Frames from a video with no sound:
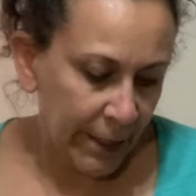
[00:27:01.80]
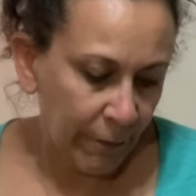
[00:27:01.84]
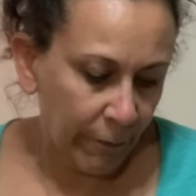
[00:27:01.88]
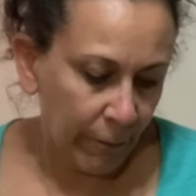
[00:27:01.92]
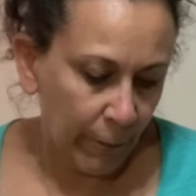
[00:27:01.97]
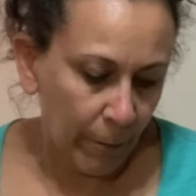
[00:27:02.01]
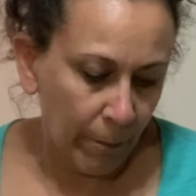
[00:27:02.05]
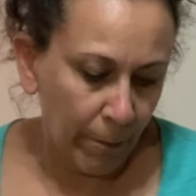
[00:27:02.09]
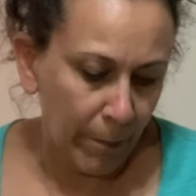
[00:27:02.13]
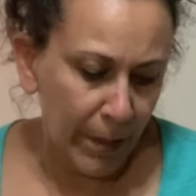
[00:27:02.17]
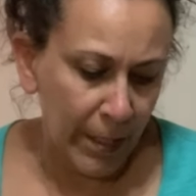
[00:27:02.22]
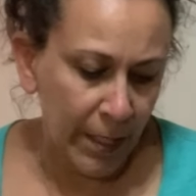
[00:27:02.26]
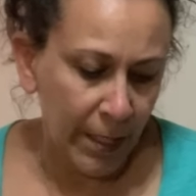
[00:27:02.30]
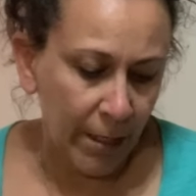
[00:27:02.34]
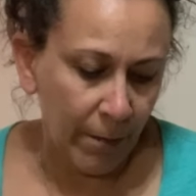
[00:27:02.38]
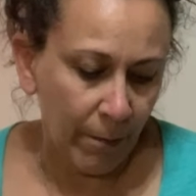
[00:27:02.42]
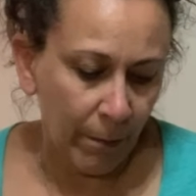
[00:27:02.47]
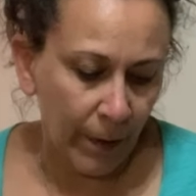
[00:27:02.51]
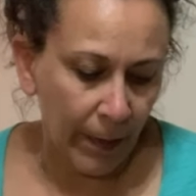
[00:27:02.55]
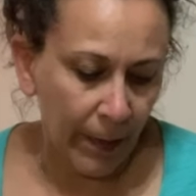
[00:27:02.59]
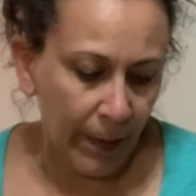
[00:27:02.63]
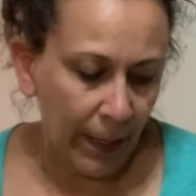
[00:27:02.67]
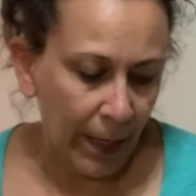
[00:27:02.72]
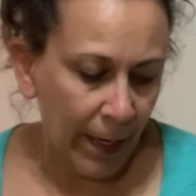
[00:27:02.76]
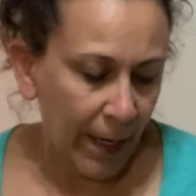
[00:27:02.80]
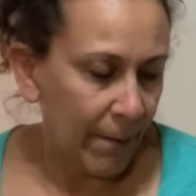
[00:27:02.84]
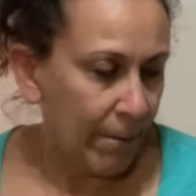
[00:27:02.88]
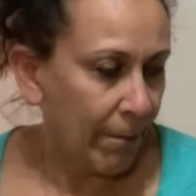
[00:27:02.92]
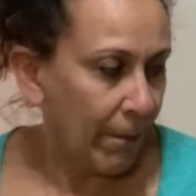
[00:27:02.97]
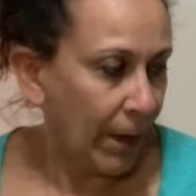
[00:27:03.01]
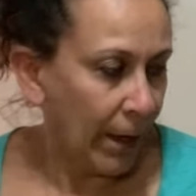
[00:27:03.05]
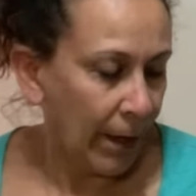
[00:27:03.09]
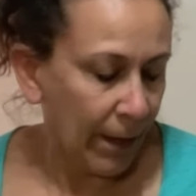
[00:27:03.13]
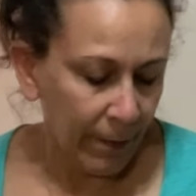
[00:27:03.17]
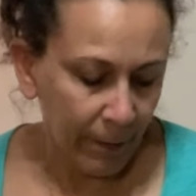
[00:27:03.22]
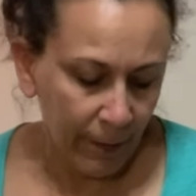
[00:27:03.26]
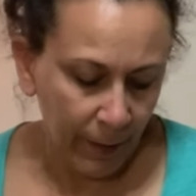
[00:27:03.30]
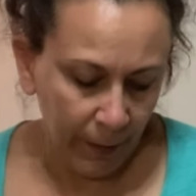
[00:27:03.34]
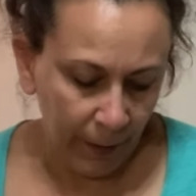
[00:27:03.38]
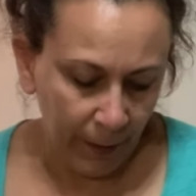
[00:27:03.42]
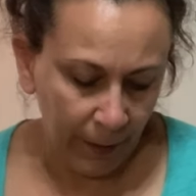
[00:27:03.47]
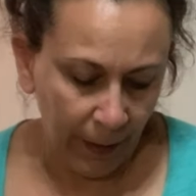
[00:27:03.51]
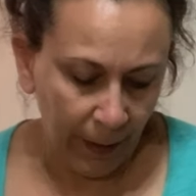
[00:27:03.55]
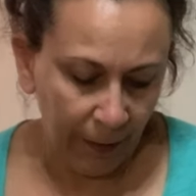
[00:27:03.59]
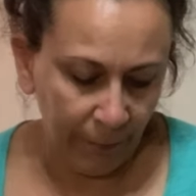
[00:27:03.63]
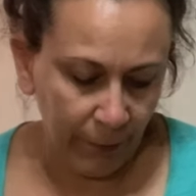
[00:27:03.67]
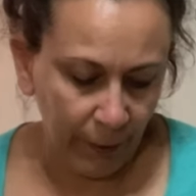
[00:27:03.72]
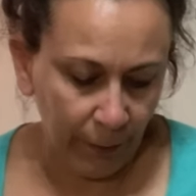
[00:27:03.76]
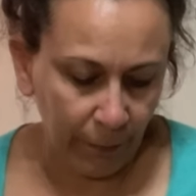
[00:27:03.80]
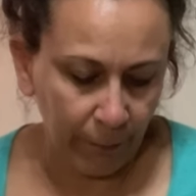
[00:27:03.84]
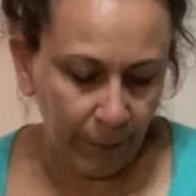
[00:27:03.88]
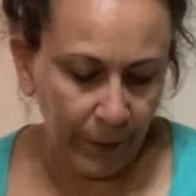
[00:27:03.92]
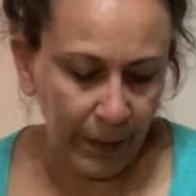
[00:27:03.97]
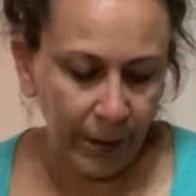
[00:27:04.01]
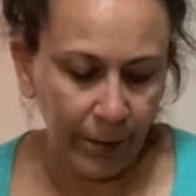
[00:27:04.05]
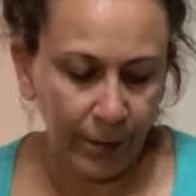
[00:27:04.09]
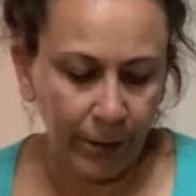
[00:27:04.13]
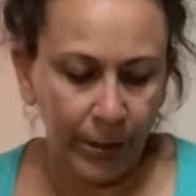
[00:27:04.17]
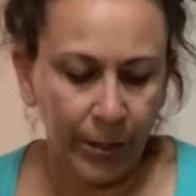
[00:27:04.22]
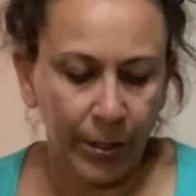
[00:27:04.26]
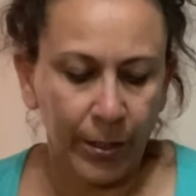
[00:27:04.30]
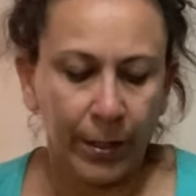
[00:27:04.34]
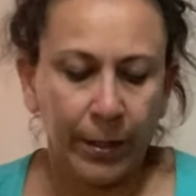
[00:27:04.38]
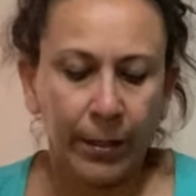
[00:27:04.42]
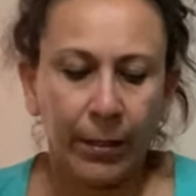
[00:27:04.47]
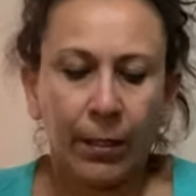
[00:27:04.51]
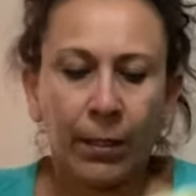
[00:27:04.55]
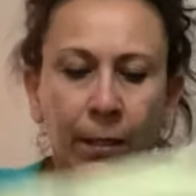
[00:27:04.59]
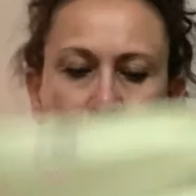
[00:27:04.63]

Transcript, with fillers: for me, but I'm gonna have to research it.